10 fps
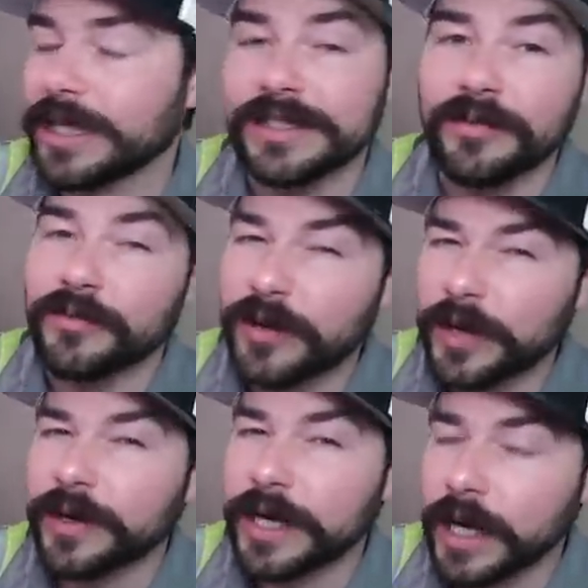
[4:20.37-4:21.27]
That's a
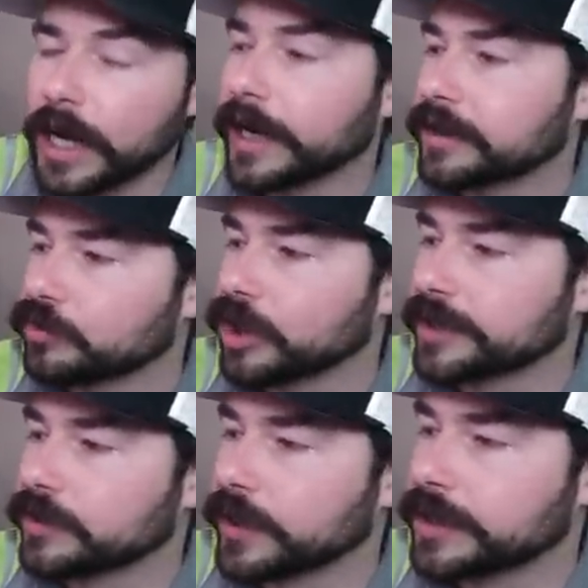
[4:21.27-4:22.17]
very high
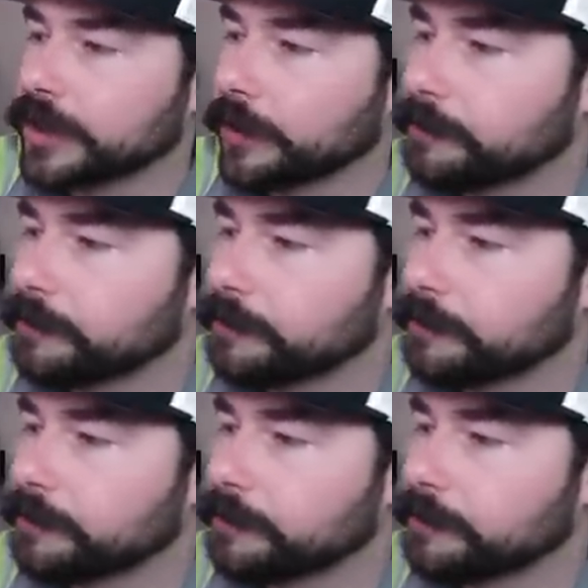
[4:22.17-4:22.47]
compression ratio.